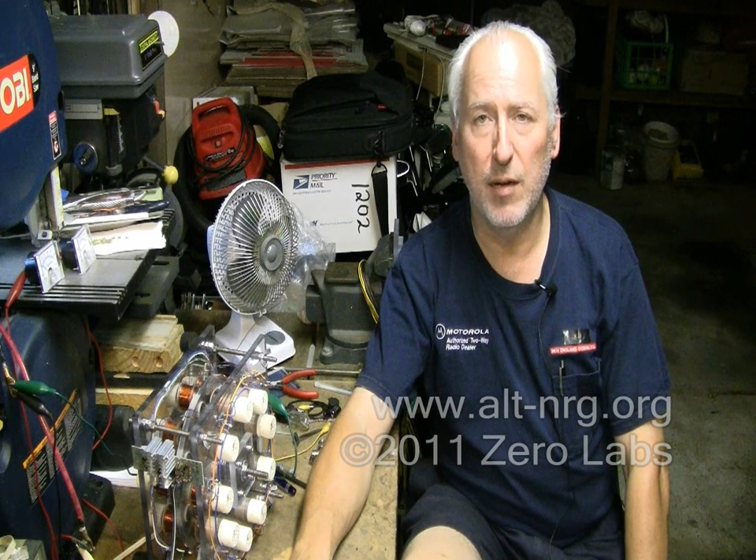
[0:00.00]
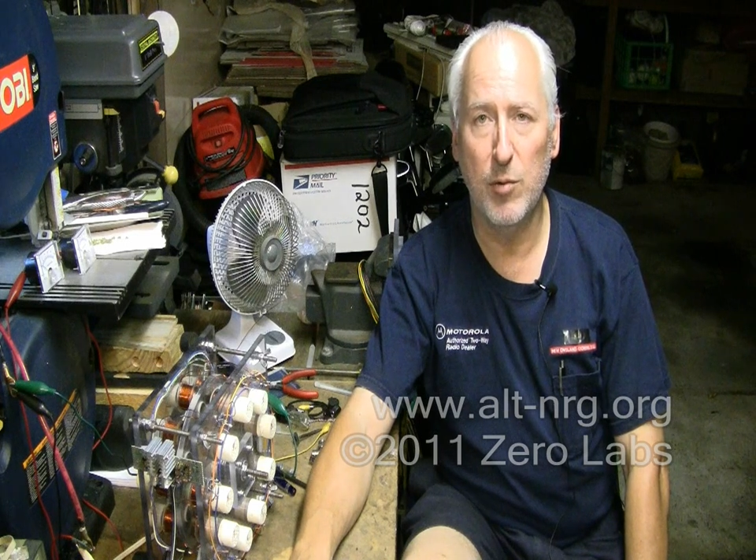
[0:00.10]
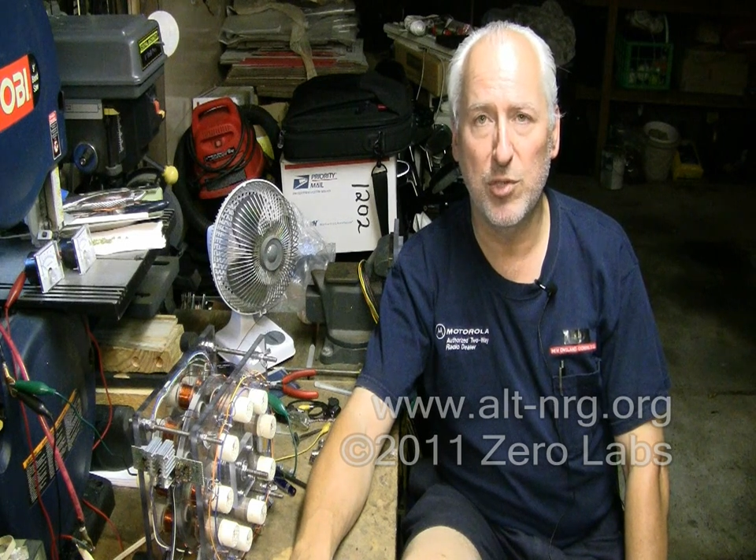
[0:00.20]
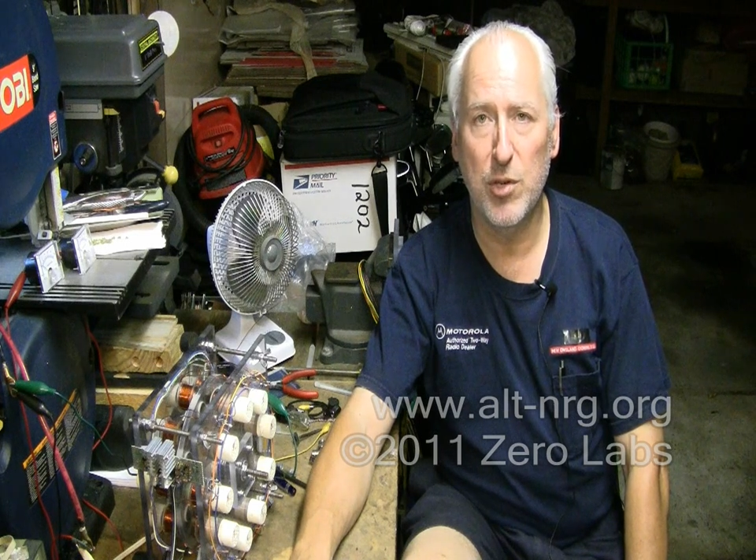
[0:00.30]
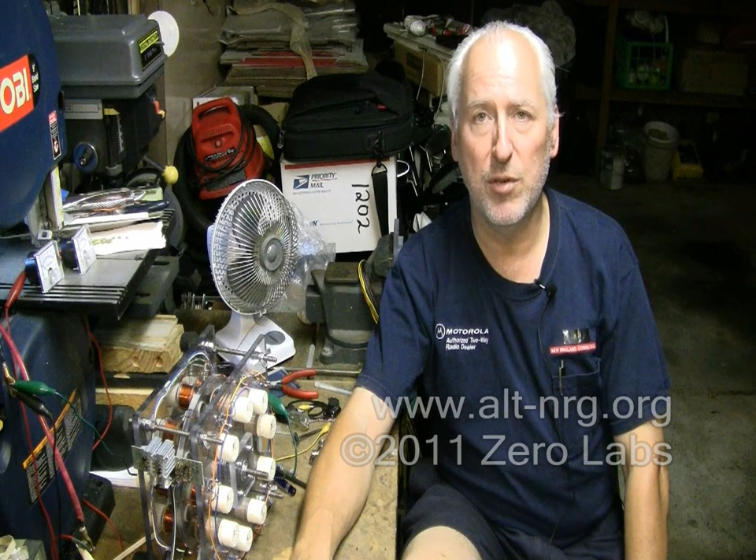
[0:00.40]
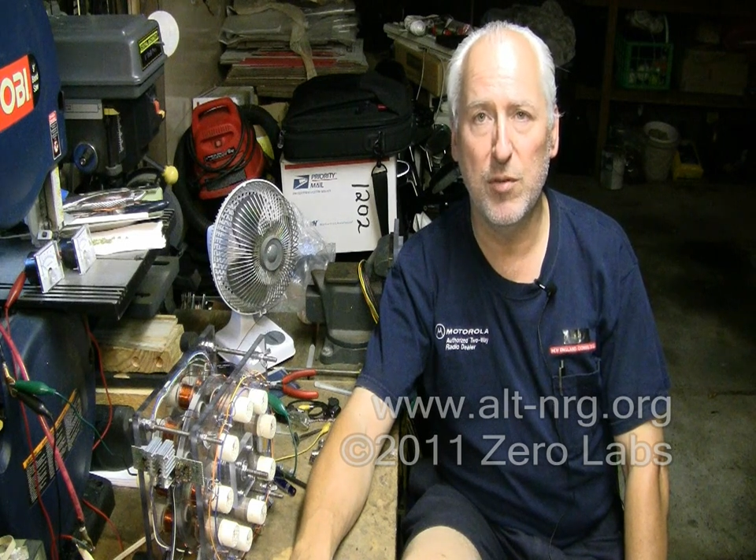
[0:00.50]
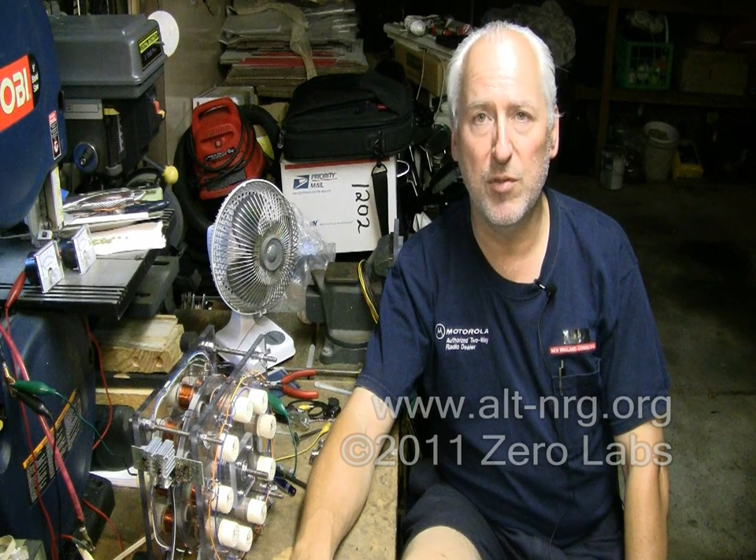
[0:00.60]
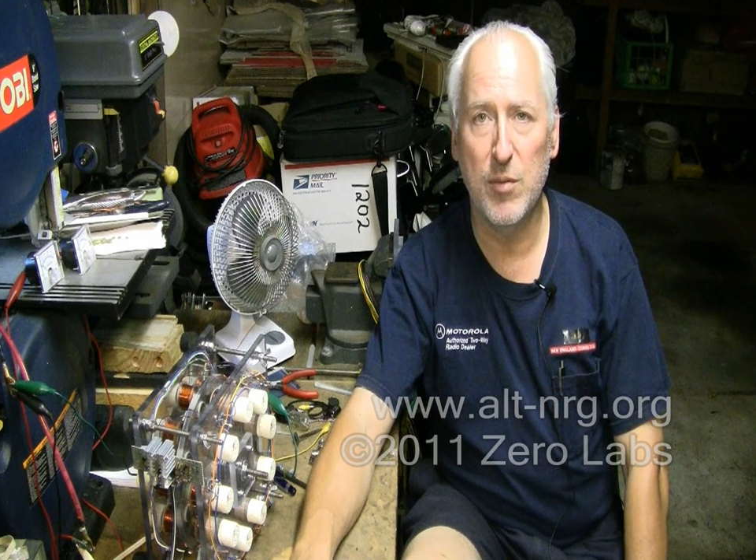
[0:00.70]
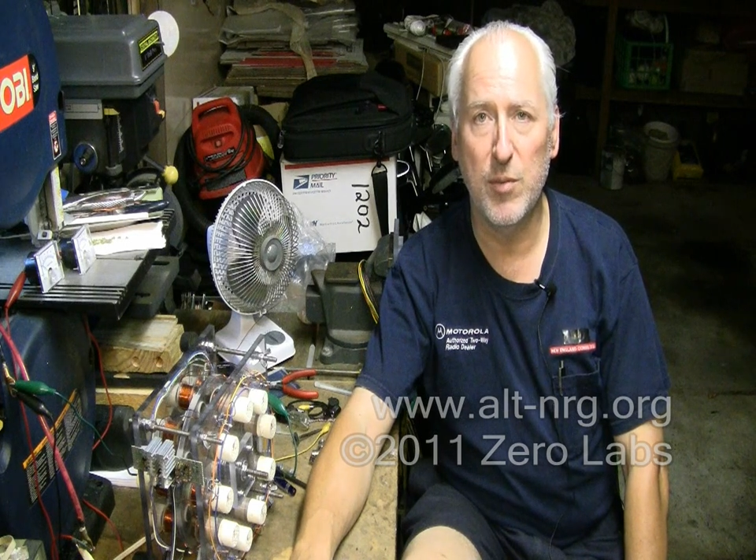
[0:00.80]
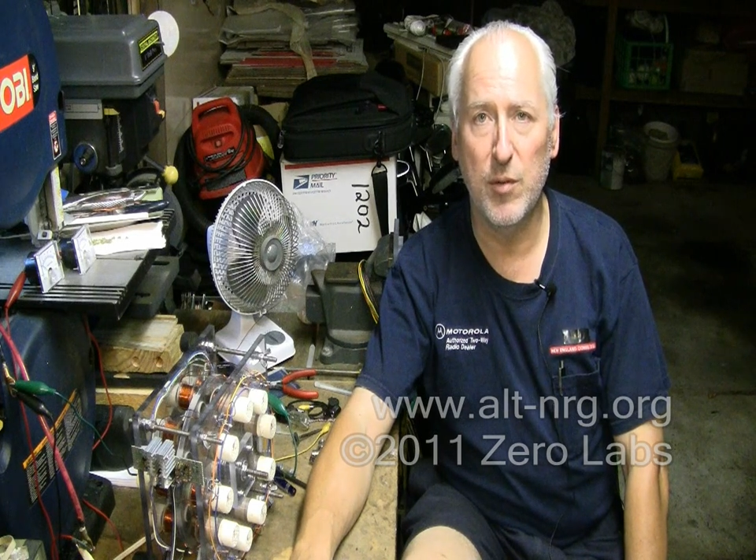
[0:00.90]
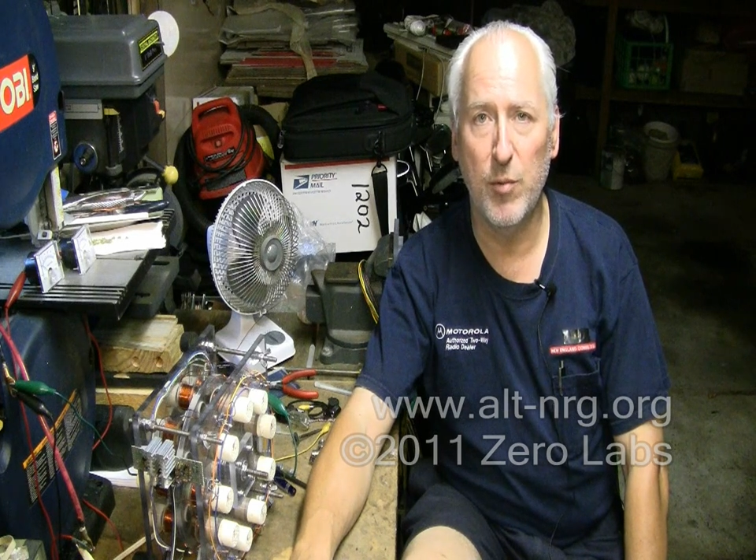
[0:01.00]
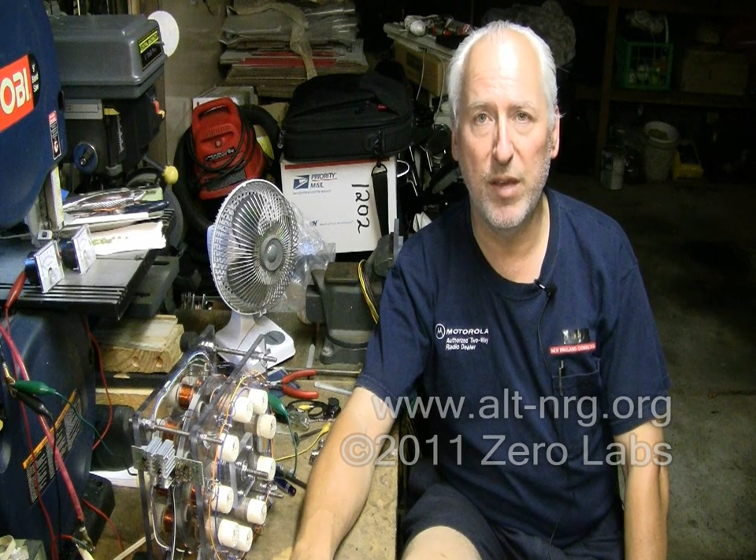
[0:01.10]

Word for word: I will show you some of the